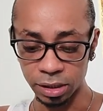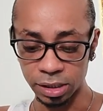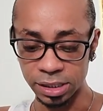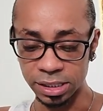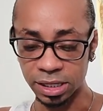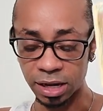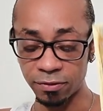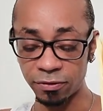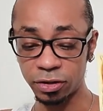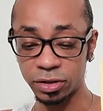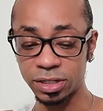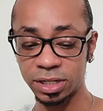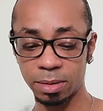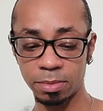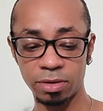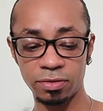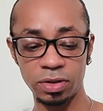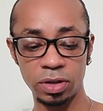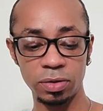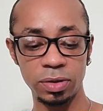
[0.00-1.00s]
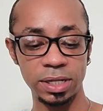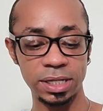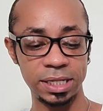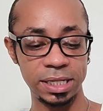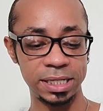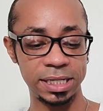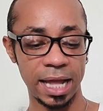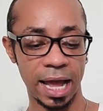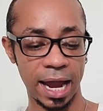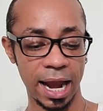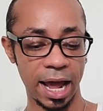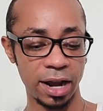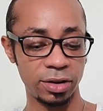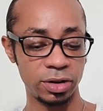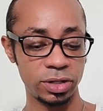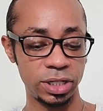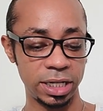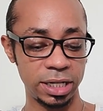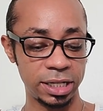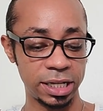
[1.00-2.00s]
some for some of you this is that
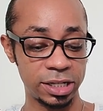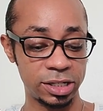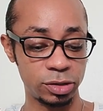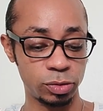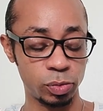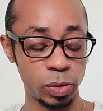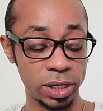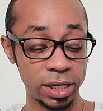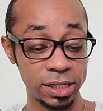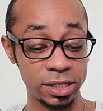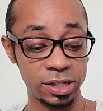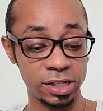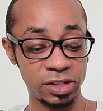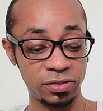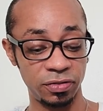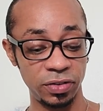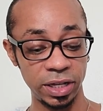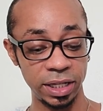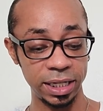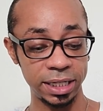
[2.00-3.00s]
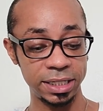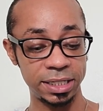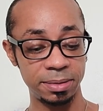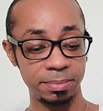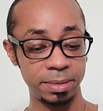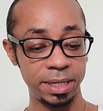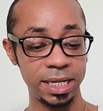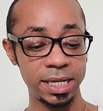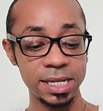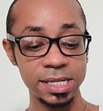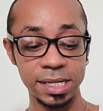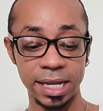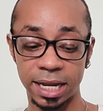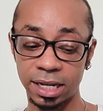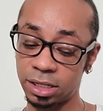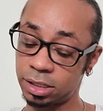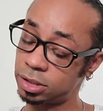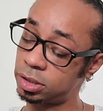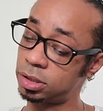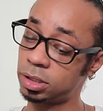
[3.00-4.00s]
energy this what this is feeling to me is
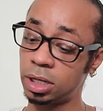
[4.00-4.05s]
like